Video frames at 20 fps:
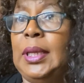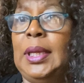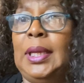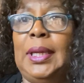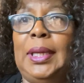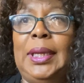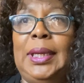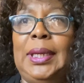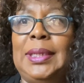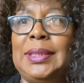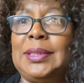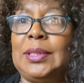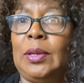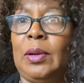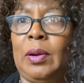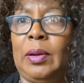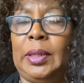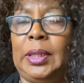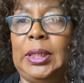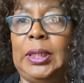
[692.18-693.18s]
he is
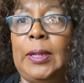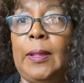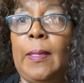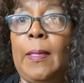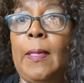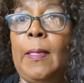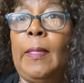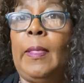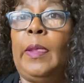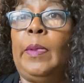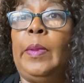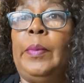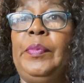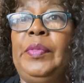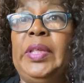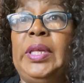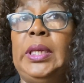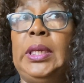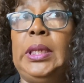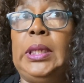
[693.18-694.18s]
on it.
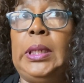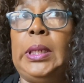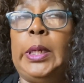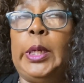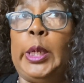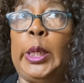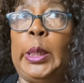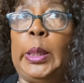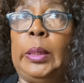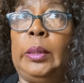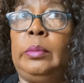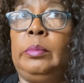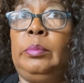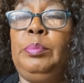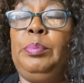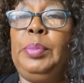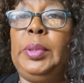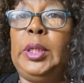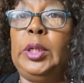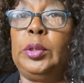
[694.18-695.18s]
The
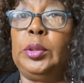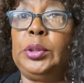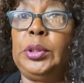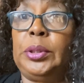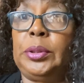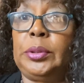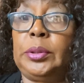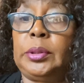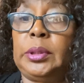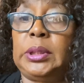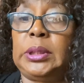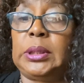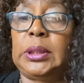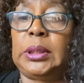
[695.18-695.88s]
billiard